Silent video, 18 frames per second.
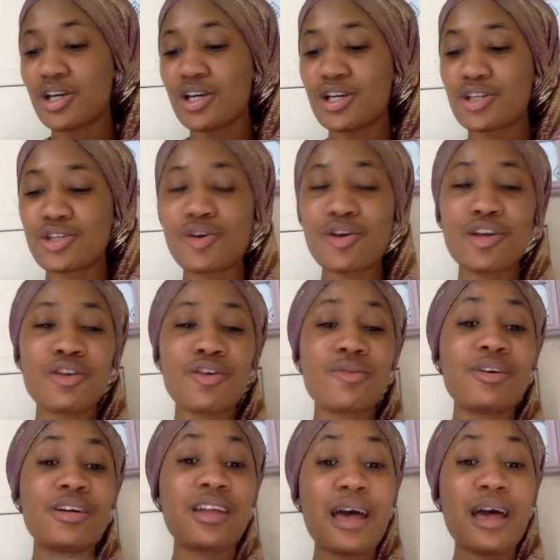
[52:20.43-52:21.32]
So you
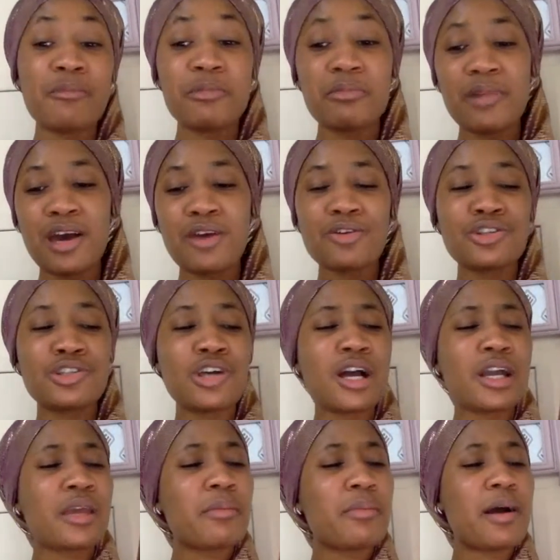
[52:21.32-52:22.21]
know what? I'm about to
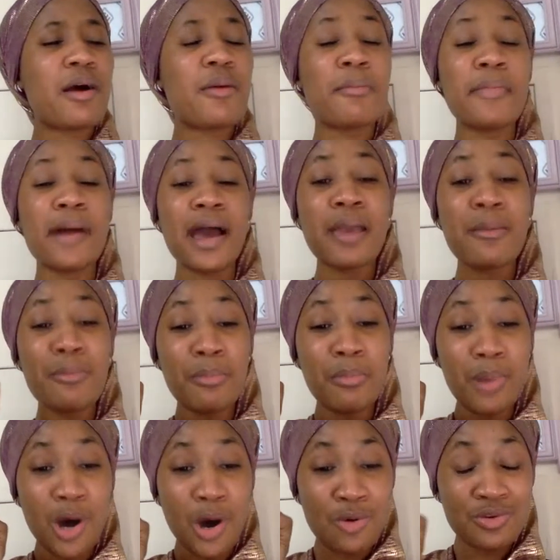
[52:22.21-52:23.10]
talk about my
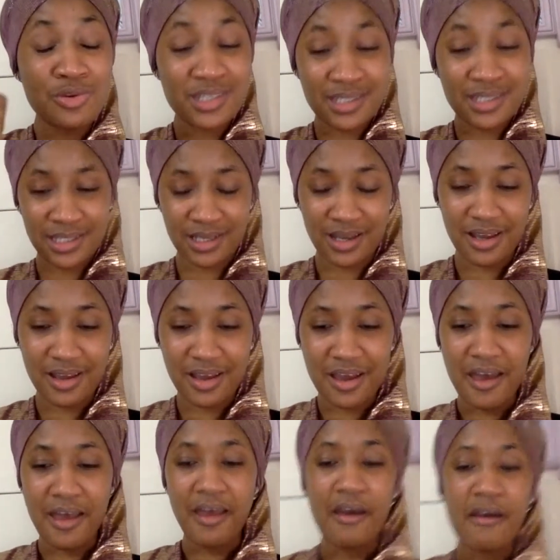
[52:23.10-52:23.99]
most
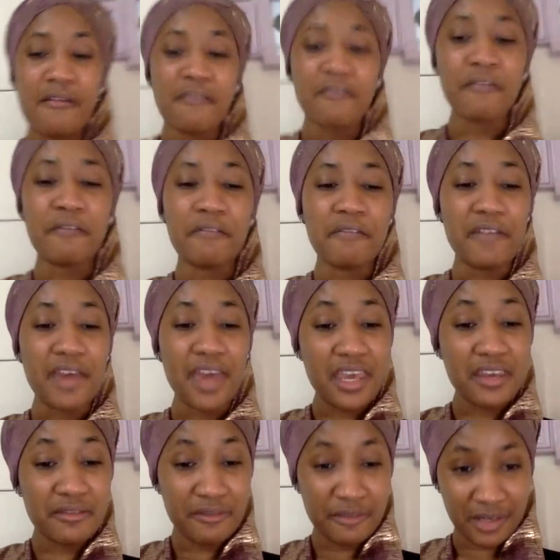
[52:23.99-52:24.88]

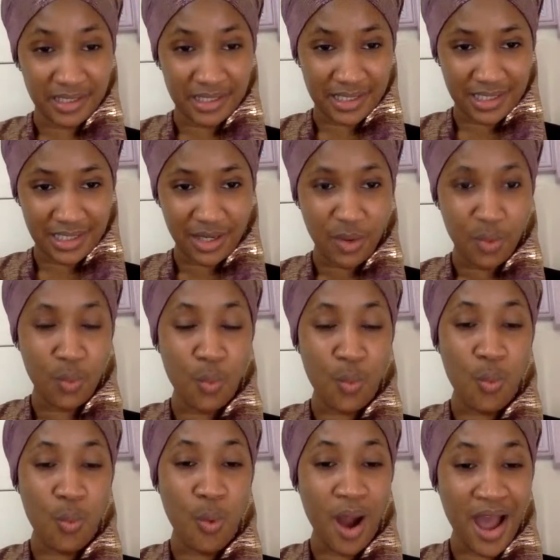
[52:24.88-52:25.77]
favorite
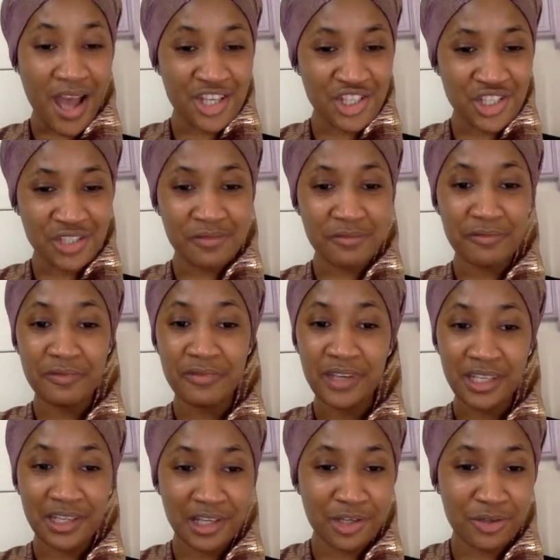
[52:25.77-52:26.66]
watch
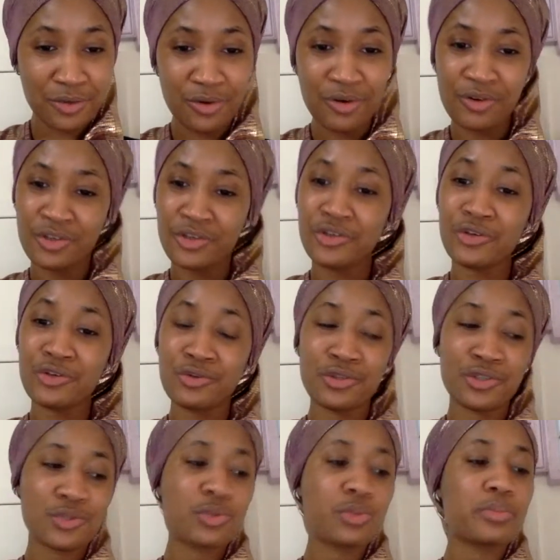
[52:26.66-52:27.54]
video on
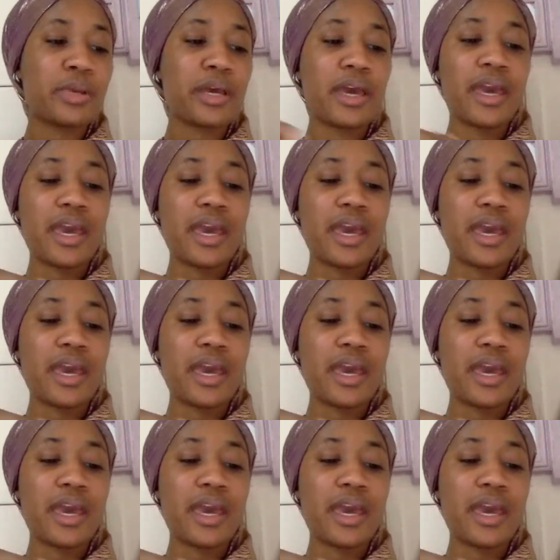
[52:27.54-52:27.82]
YouTube.